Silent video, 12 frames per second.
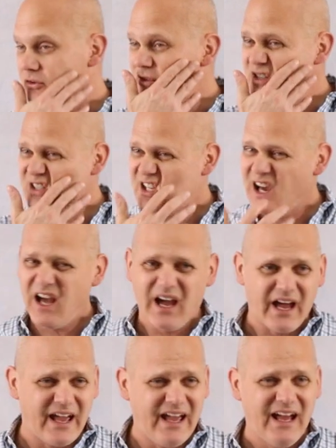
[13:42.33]
So this
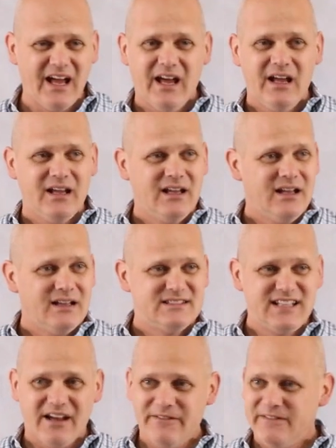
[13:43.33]
guy
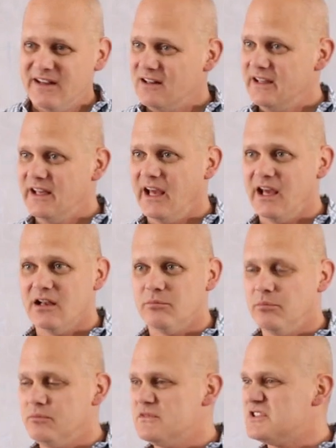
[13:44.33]
definitely
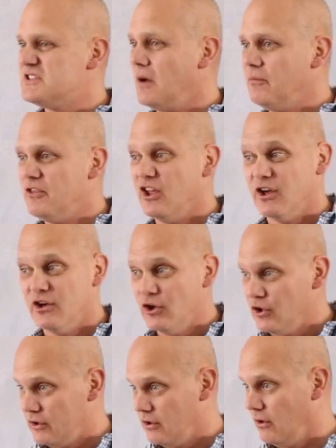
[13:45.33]
had something
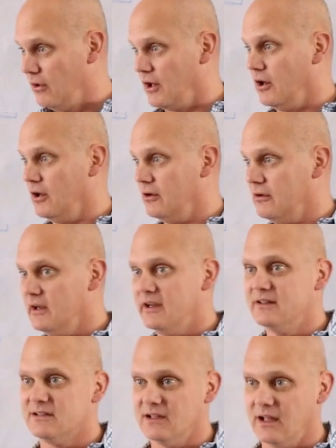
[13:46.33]
good going on
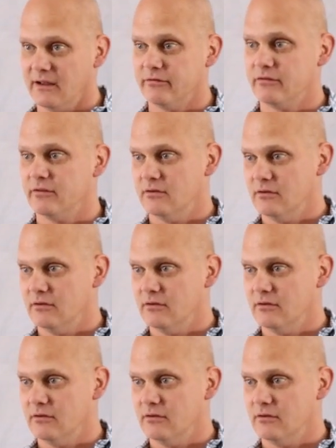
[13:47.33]
in his life.